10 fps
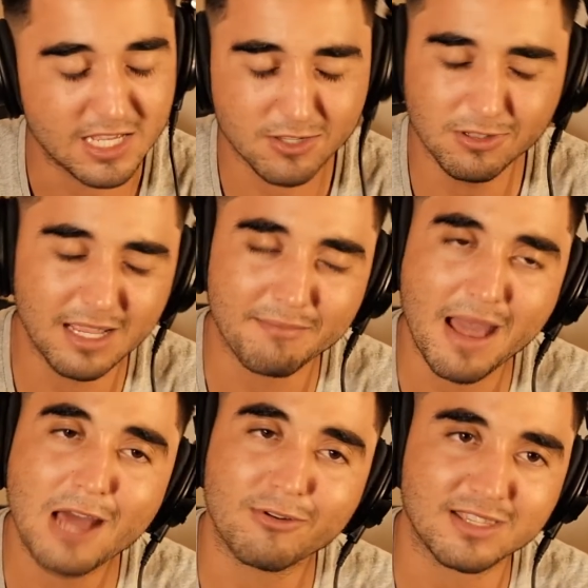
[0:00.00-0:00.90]
It's only a
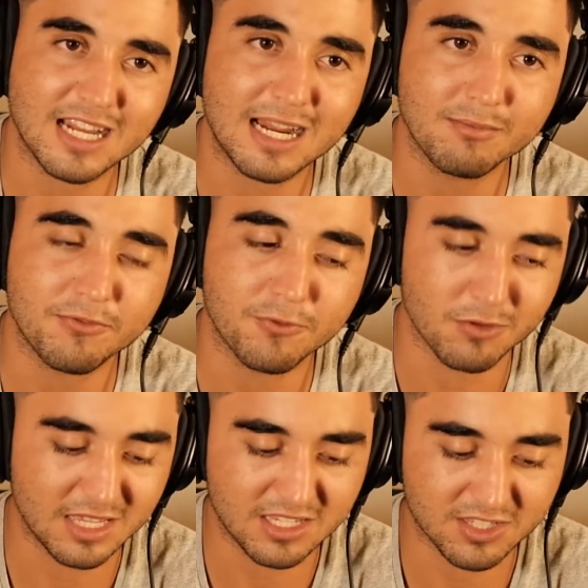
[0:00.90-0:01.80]
matter of time
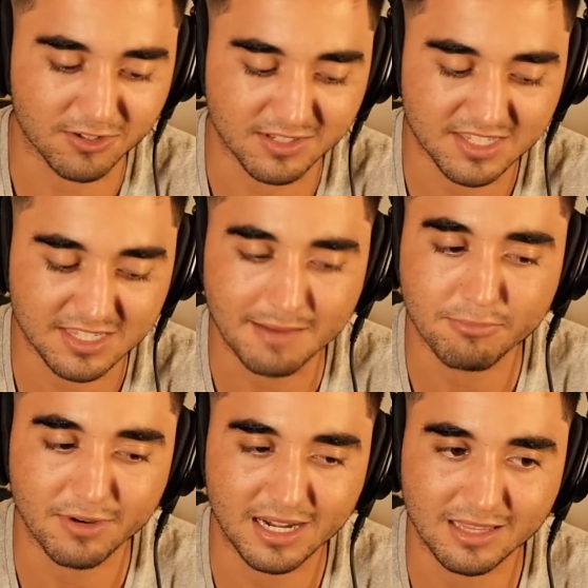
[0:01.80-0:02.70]
before they start
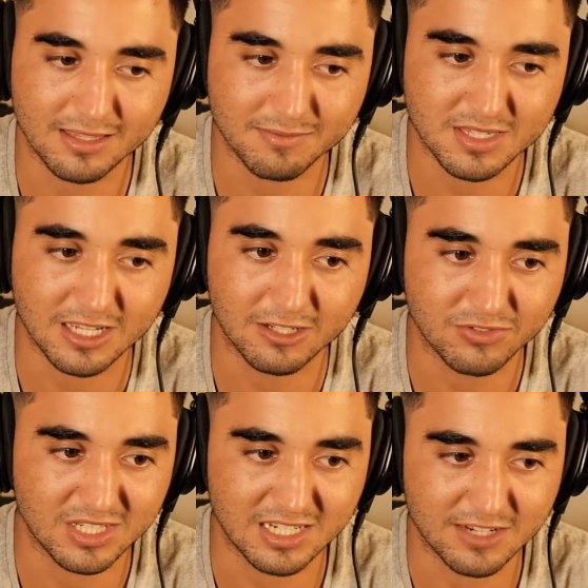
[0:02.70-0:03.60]
separating
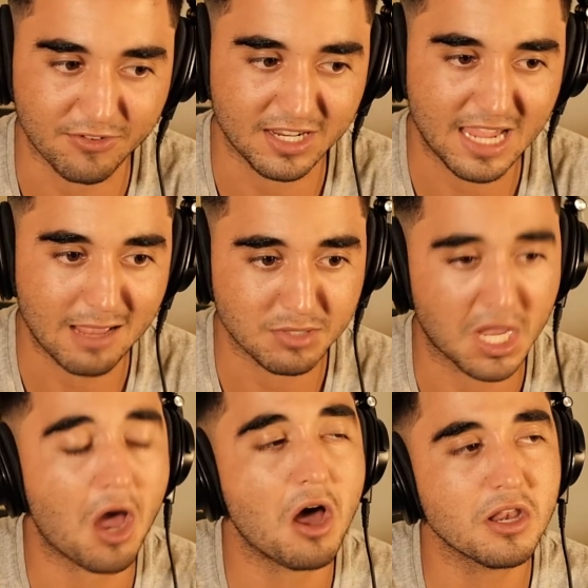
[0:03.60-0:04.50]
themselves into different camps.
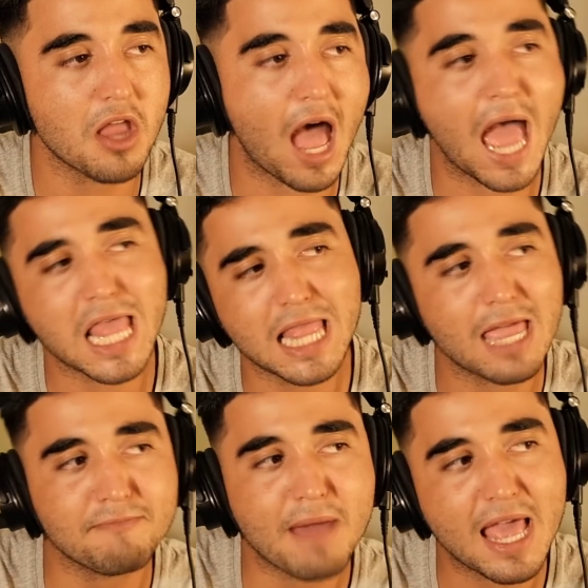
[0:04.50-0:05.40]
Like, oh no, I
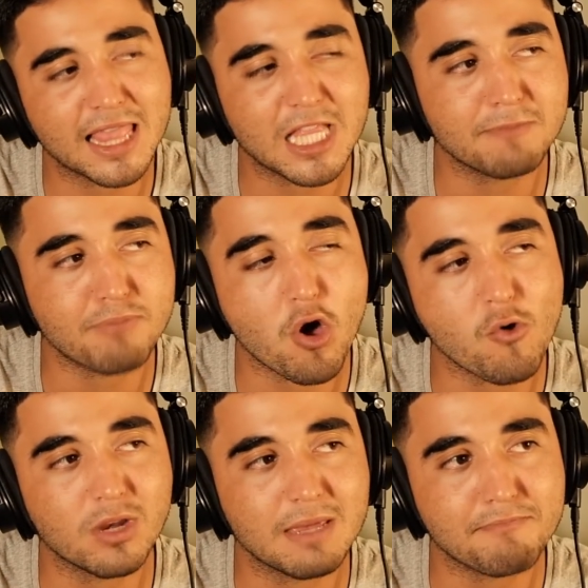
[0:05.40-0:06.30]
like My Little
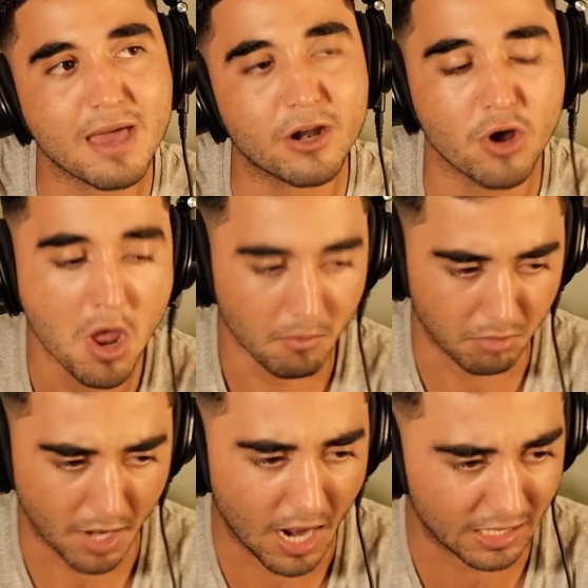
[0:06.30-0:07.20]
Pony better,
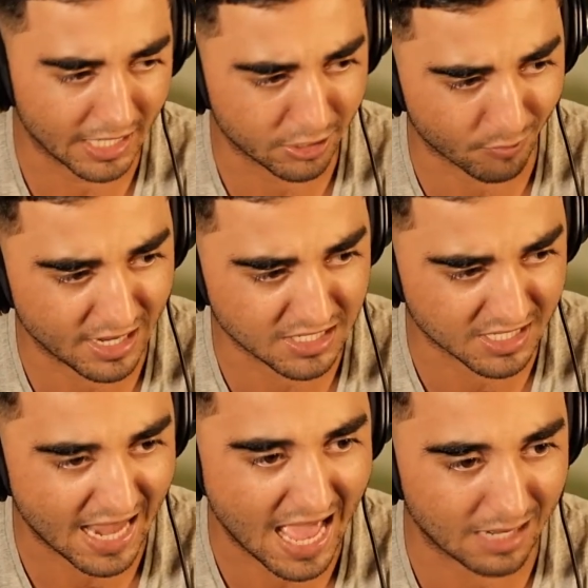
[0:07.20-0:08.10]
but I like
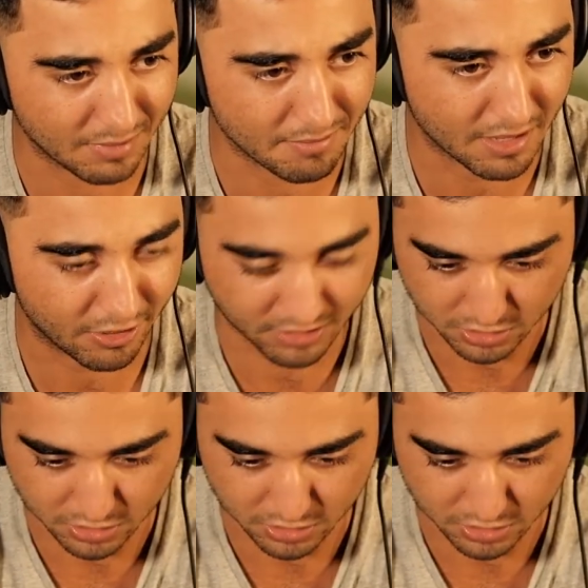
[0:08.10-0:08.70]
Grey's Anatomy better.